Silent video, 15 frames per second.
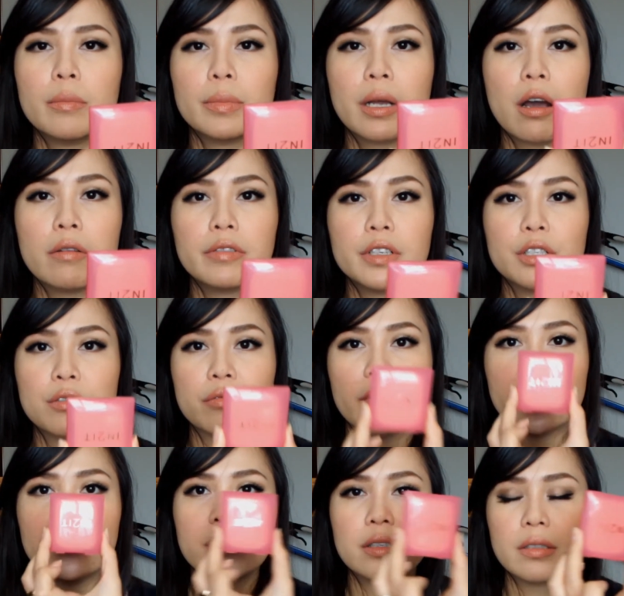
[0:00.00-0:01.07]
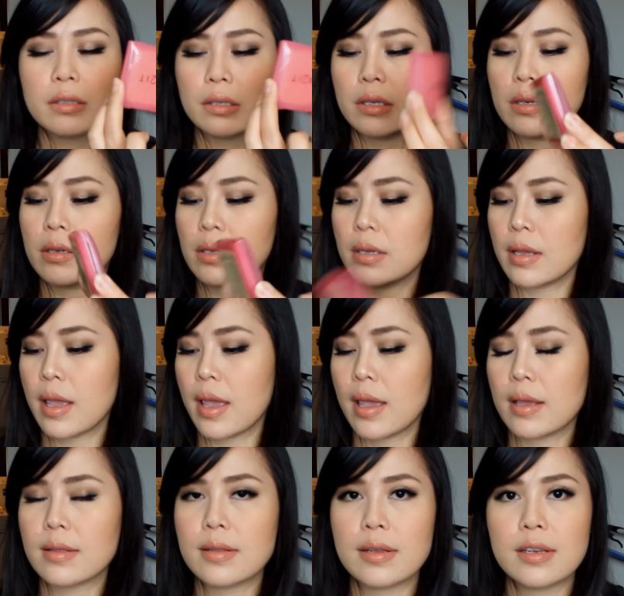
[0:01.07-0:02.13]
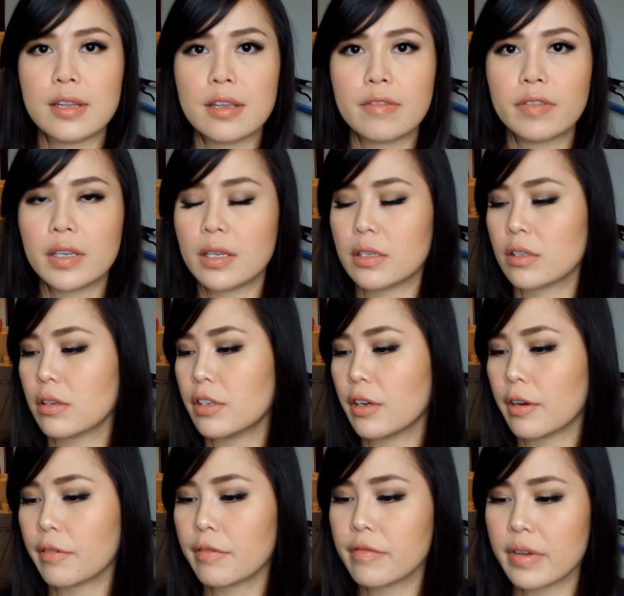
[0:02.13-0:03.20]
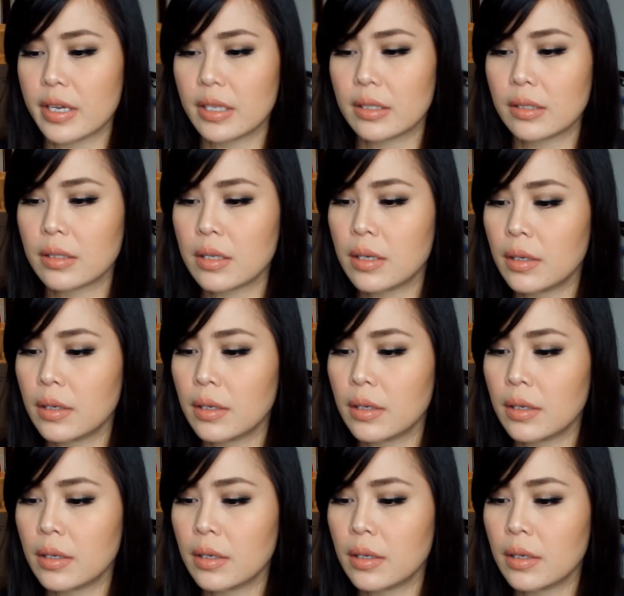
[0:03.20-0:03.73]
covers redness and unevenness in your face.